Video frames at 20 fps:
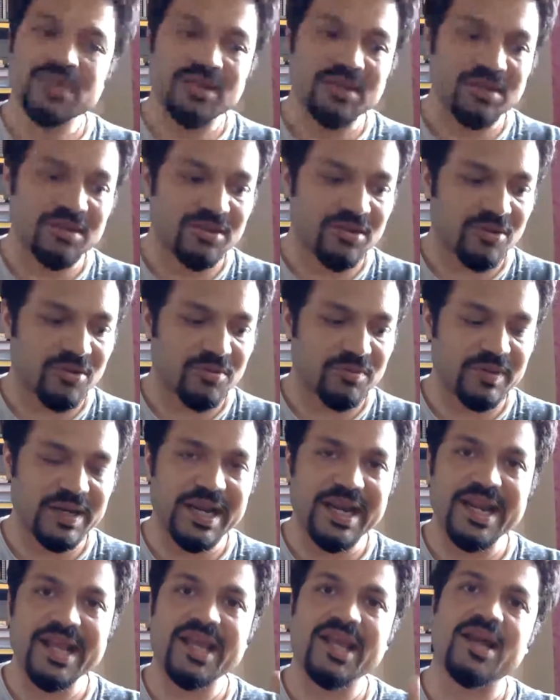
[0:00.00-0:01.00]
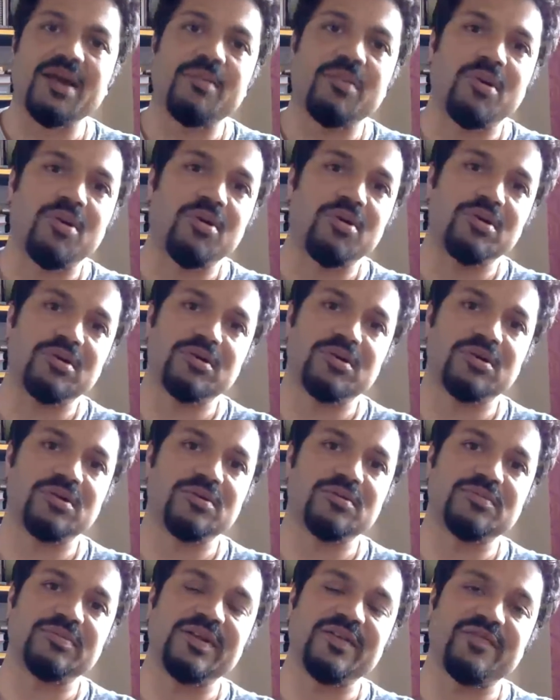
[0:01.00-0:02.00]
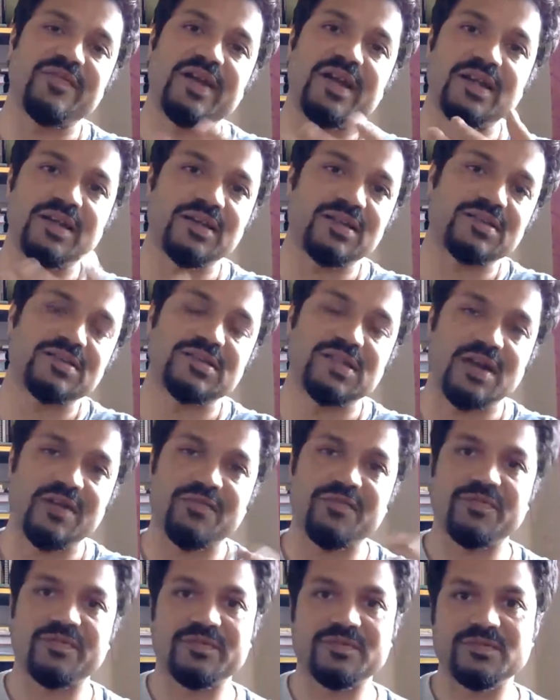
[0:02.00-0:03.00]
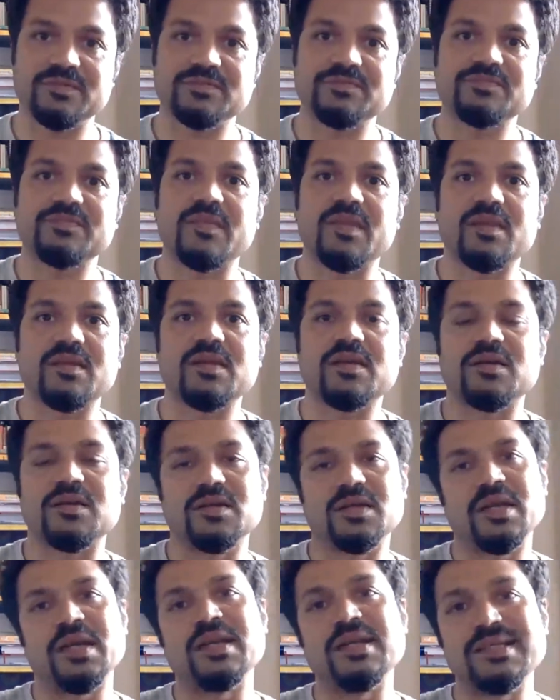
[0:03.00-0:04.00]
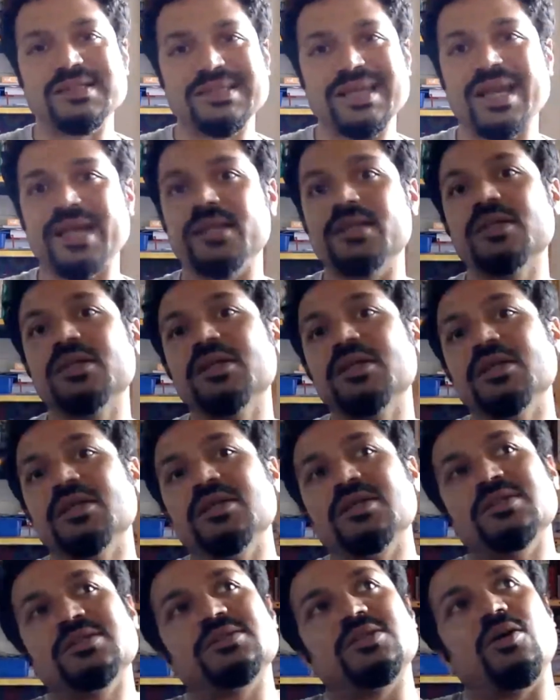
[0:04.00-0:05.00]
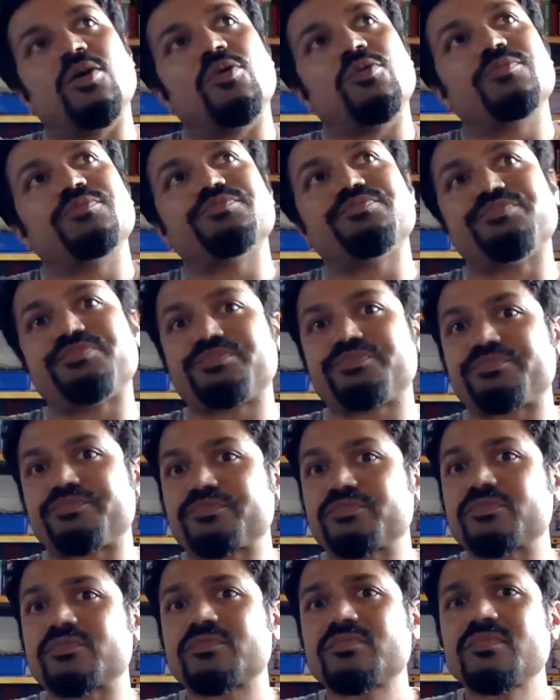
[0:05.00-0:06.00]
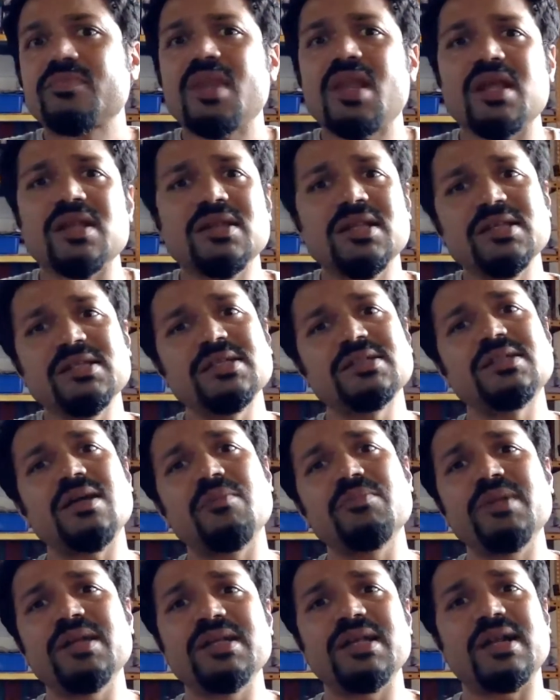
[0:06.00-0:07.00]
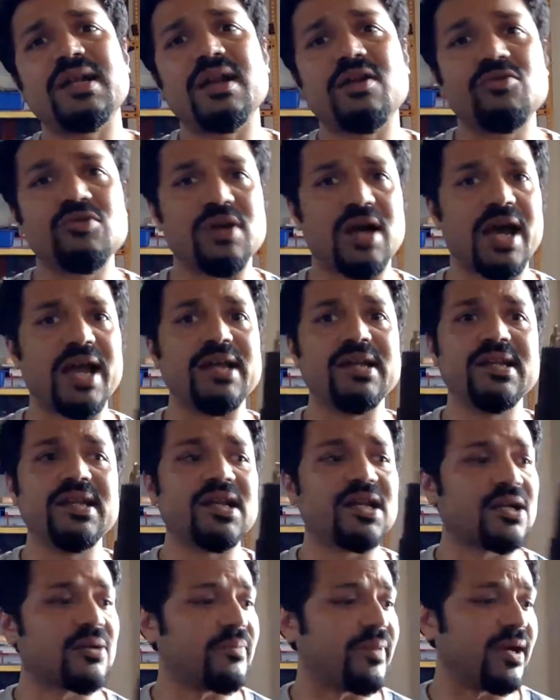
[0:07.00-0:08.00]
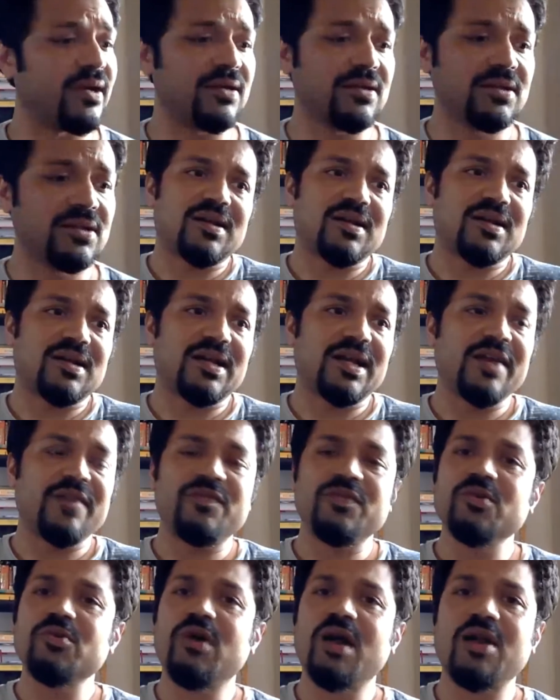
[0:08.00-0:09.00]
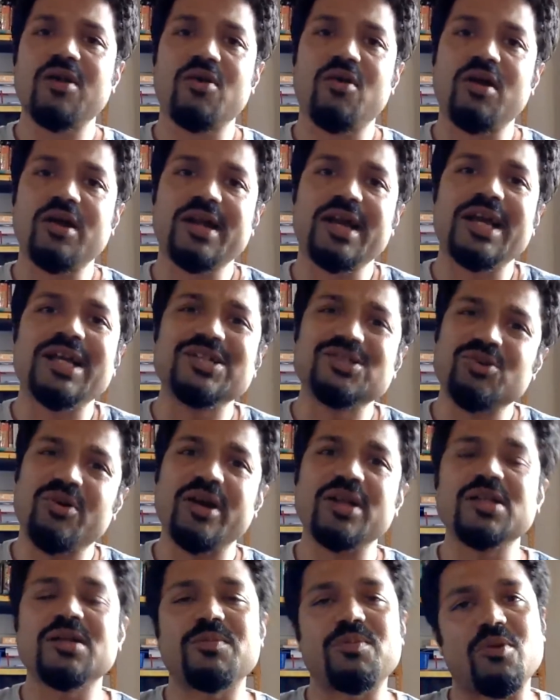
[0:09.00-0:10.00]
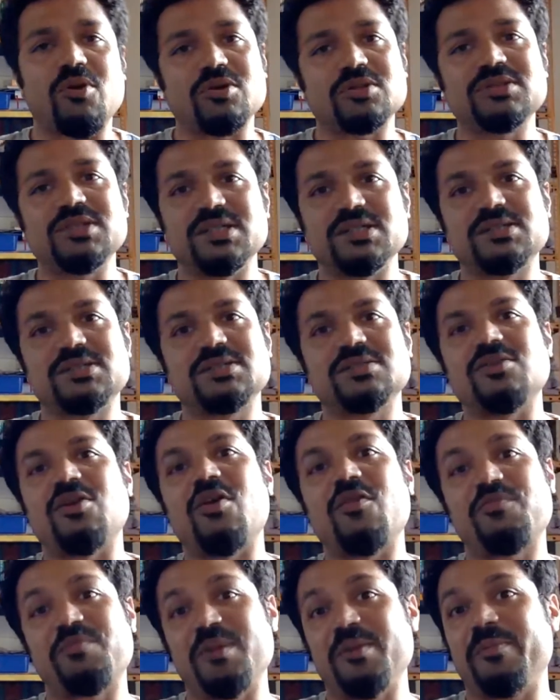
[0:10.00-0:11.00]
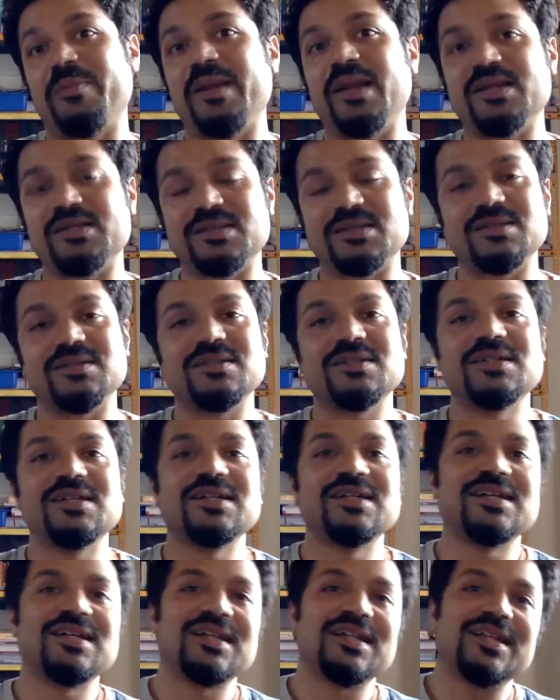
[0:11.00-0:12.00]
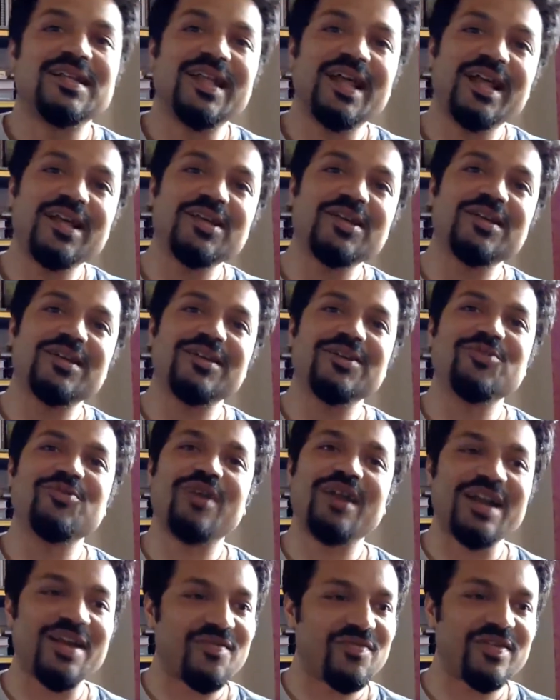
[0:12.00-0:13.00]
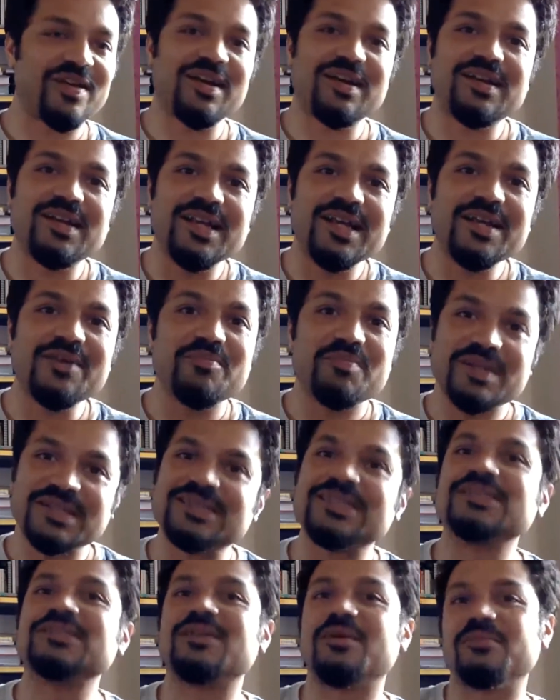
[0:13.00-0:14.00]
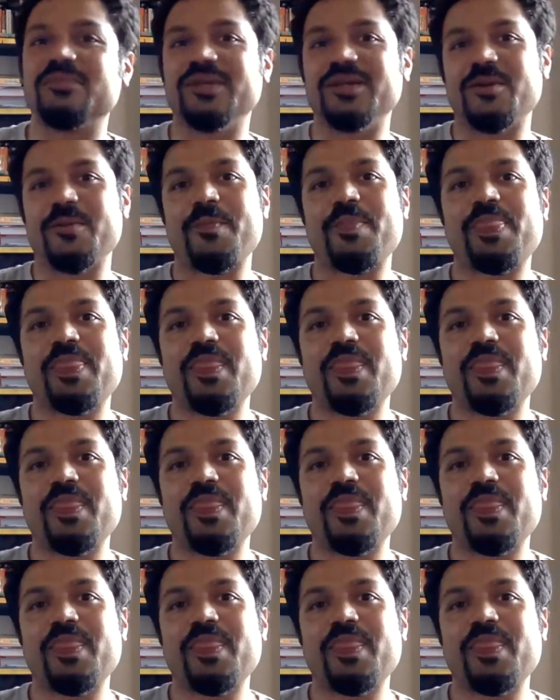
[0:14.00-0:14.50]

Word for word: you know reading about uh, different stuff in design so this is something that I would highly recommend. If you are not enjoying the process of preparation, then you are definitely missing something.